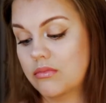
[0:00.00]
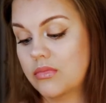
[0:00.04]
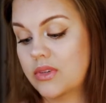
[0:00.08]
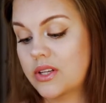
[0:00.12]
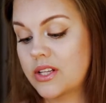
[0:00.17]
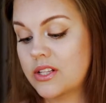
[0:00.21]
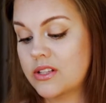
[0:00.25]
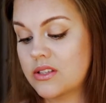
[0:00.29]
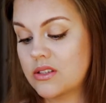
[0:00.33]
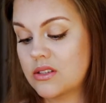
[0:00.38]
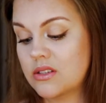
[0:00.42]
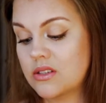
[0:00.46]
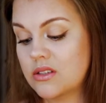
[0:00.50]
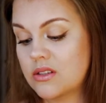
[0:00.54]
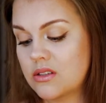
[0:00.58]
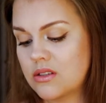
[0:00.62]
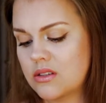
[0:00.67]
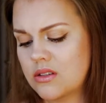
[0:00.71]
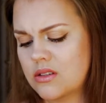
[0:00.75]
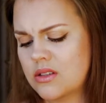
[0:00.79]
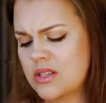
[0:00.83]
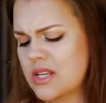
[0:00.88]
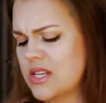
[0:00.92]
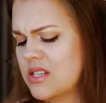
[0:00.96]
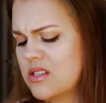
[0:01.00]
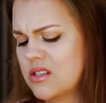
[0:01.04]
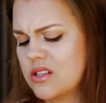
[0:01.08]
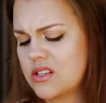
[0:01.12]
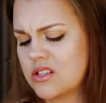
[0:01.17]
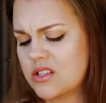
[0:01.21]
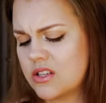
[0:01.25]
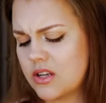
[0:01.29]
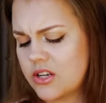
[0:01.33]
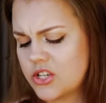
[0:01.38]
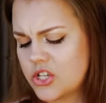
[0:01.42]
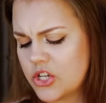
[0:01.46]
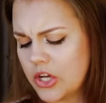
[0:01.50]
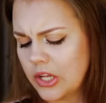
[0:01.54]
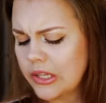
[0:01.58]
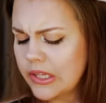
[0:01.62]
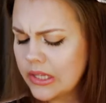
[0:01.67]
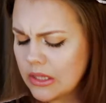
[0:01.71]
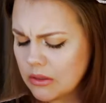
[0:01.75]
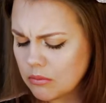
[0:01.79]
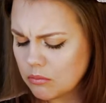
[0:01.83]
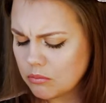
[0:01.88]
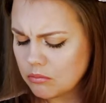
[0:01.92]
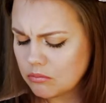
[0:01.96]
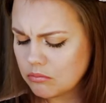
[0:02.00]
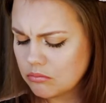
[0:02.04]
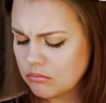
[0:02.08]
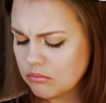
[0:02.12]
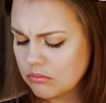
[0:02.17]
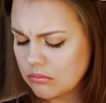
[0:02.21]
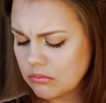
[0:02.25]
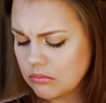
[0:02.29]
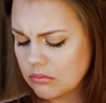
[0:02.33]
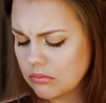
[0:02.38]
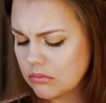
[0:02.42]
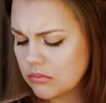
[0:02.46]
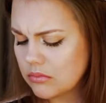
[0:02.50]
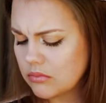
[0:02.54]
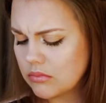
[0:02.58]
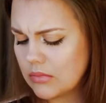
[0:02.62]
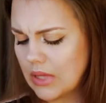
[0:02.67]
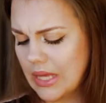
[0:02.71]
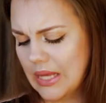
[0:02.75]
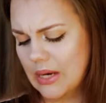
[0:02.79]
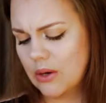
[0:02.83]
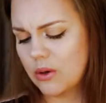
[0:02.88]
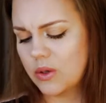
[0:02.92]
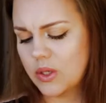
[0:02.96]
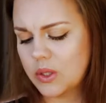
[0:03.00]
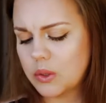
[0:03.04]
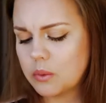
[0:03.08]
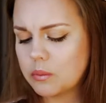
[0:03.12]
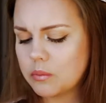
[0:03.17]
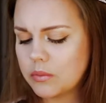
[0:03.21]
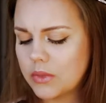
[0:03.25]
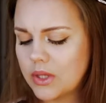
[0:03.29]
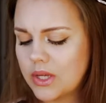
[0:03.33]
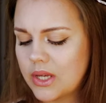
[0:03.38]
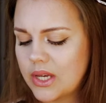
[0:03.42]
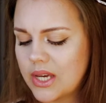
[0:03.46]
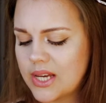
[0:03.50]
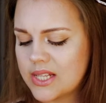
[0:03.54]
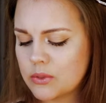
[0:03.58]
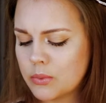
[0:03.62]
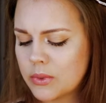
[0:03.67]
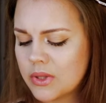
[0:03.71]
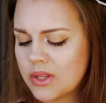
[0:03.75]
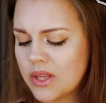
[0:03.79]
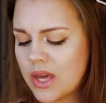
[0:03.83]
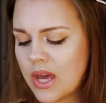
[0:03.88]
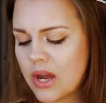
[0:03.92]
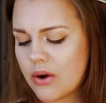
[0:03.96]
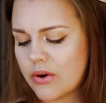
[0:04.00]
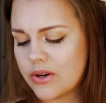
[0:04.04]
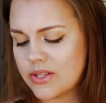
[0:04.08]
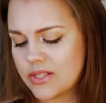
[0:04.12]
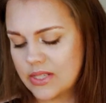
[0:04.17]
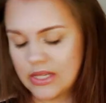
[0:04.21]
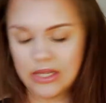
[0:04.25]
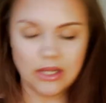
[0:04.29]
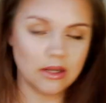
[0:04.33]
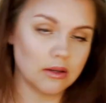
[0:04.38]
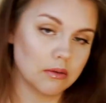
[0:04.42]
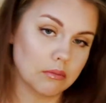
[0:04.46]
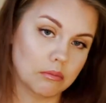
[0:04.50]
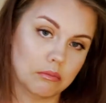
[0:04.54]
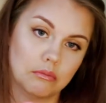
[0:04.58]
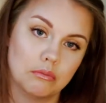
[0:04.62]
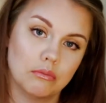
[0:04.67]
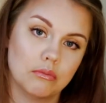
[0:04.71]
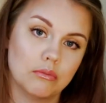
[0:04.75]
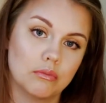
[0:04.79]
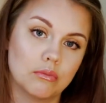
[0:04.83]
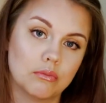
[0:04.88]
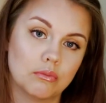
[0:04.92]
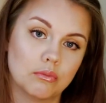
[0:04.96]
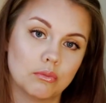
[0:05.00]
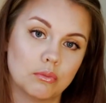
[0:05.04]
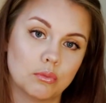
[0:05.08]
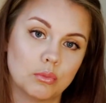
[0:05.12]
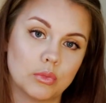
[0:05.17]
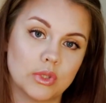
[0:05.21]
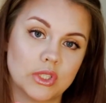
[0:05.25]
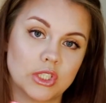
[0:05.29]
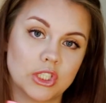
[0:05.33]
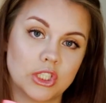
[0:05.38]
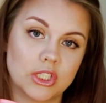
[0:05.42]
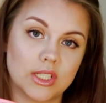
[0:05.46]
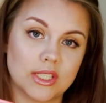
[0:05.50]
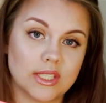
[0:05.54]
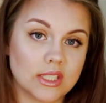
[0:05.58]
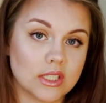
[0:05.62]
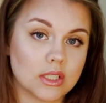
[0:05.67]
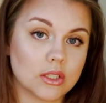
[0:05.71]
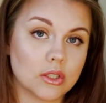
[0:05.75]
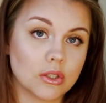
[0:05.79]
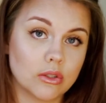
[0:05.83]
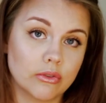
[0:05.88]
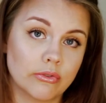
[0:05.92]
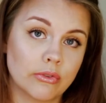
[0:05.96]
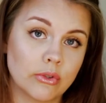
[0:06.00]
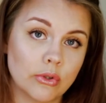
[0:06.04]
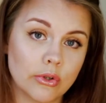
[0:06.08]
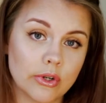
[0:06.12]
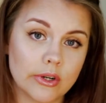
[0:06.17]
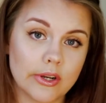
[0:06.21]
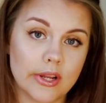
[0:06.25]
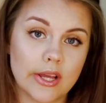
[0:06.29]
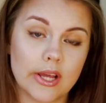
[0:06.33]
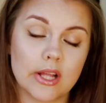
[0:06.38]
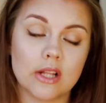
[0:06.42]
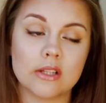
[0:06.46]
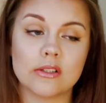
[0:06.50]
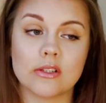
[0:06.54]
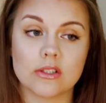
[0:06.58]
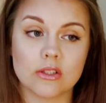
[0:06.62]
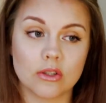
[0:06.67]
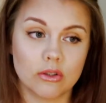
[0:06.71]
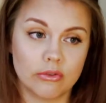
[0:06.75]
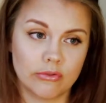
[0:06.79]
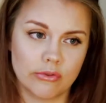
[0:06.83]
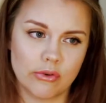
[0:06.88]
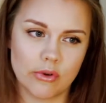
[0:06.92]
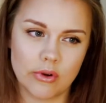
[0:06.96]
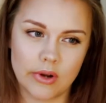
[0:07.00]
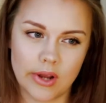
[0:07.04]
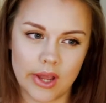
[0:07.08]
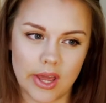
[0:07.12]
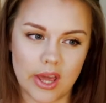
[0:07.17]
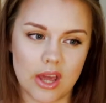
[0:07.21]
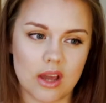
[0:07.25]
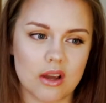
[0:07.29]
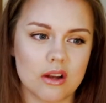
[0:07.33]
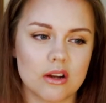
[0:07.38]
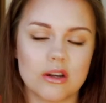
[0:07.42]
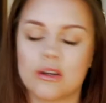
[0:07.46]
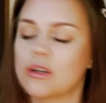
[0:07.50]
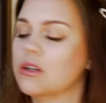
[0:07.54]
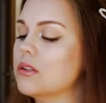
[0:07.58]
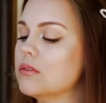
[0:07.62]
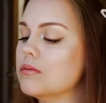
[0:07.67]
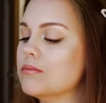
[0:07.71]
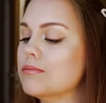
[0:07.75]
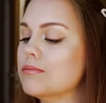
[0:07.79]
It says it's a jelly. I don't know. It's with carotene, which is good for your nails, it's good for your hair.